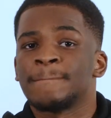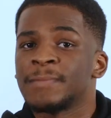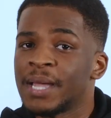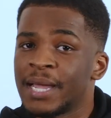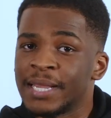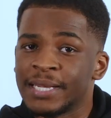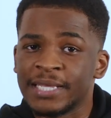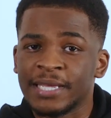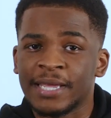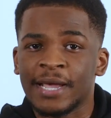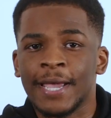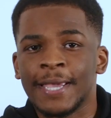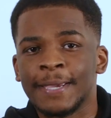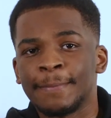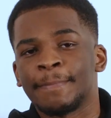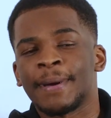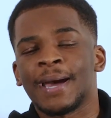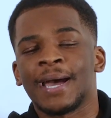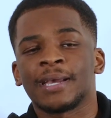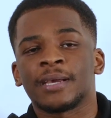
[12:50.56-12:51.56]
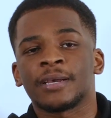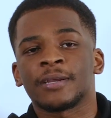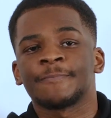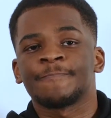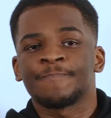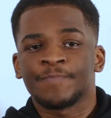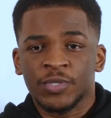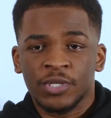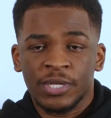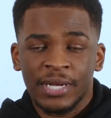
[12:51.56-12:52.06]
And he came back.
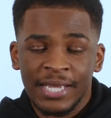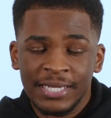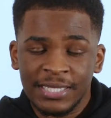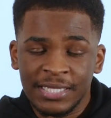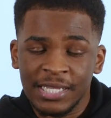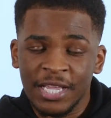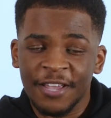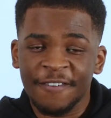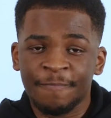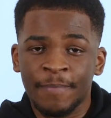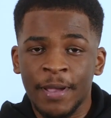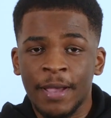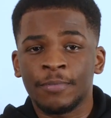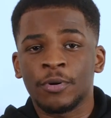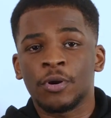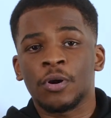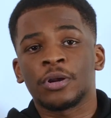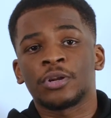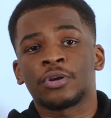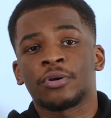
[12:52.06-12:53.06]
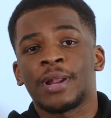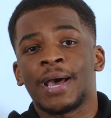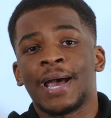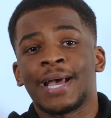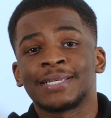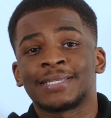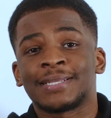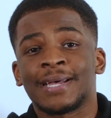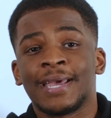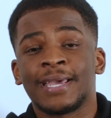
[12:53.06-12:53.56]
So let's see if Pep Guardiola
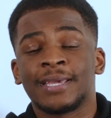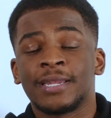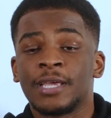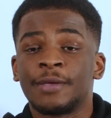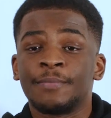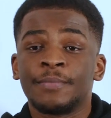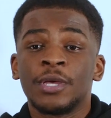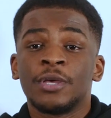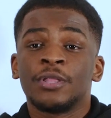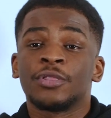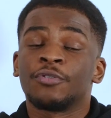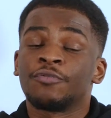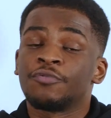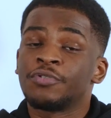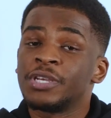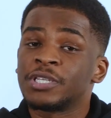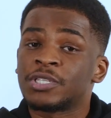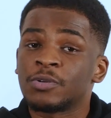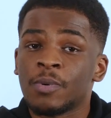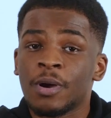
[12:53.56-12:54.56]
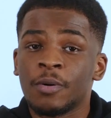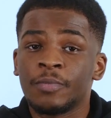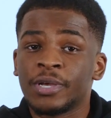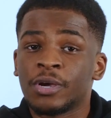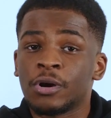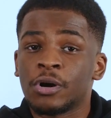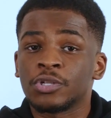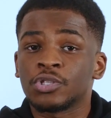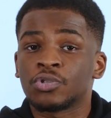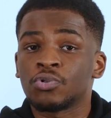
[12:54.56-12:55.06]
has that in him. The reason why we
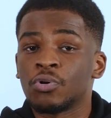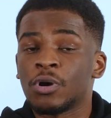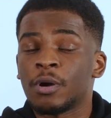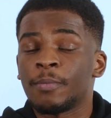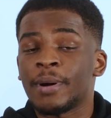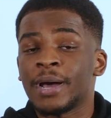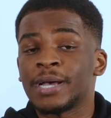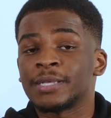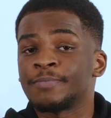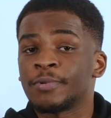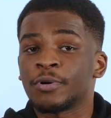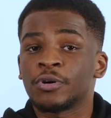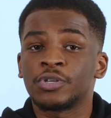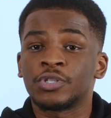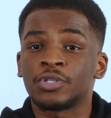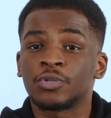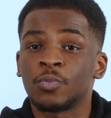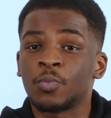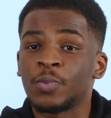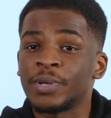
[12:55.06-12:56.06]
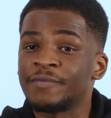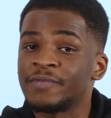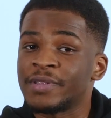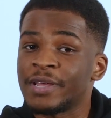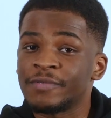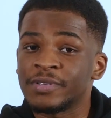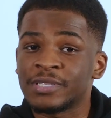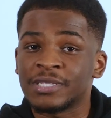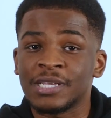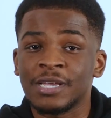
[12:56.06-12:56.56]
can't talk about it is because we've
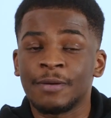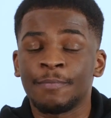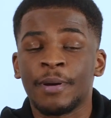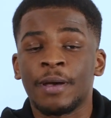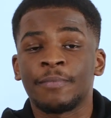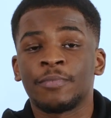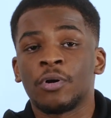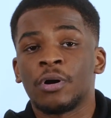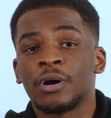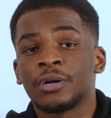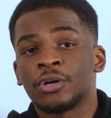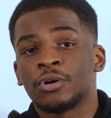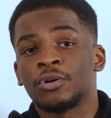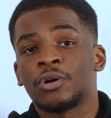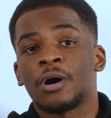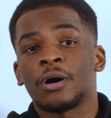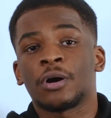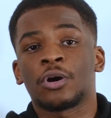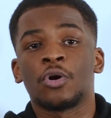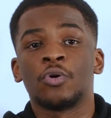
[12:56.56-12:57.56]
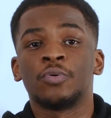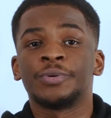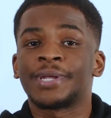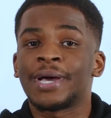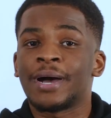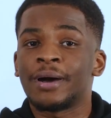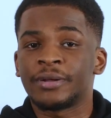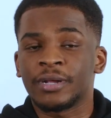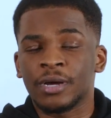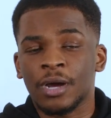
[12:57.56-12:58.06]
never seen Pep Guardiola go
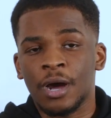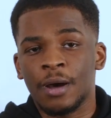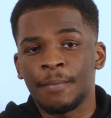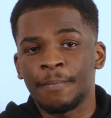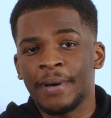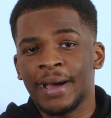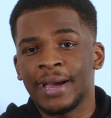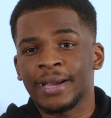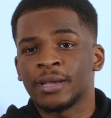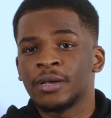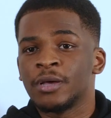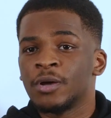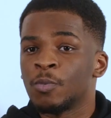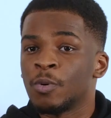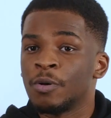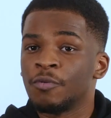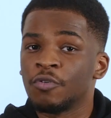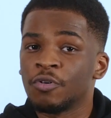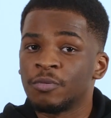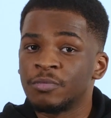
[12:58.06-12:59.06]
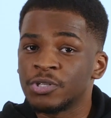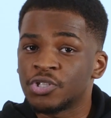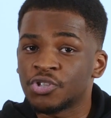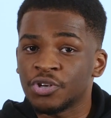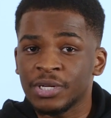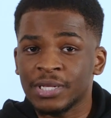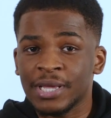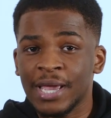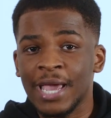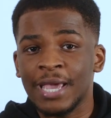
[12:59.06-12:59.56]
down and come back. When Real
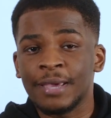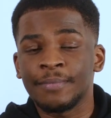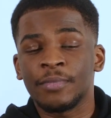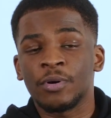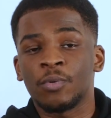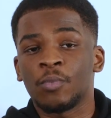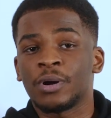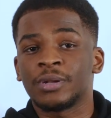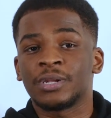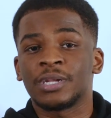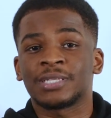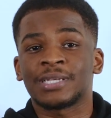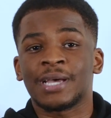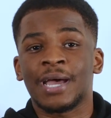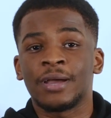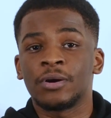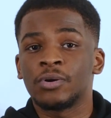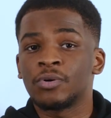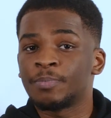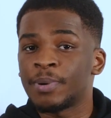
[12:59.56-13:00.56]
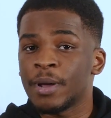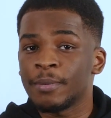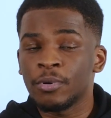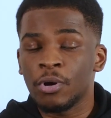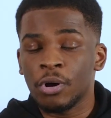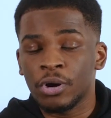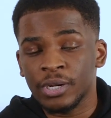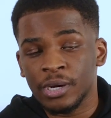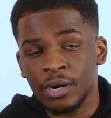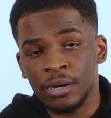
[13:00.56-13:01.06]
Madrid came, won the title, Pep
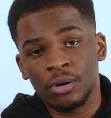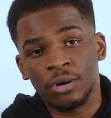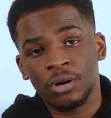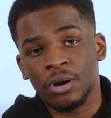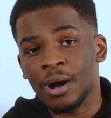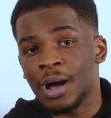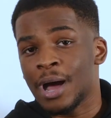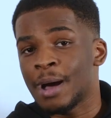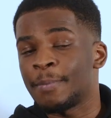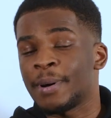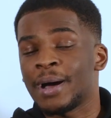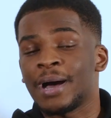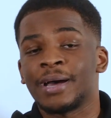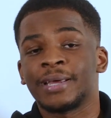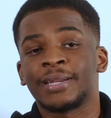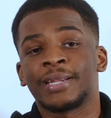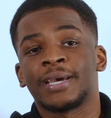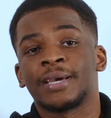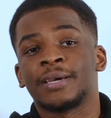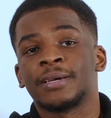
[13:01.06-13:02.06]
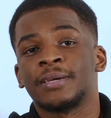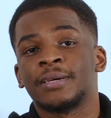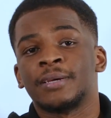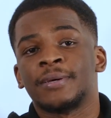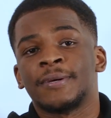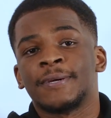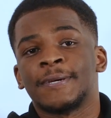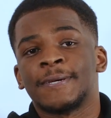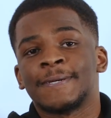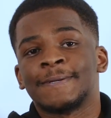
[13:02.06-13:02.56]
Guardiola got up out of there.
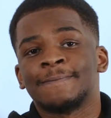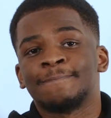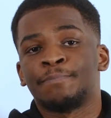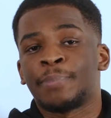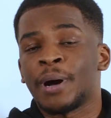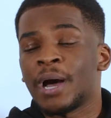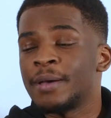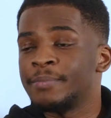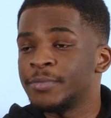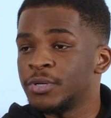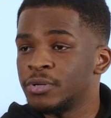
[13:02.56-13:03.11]
Bayern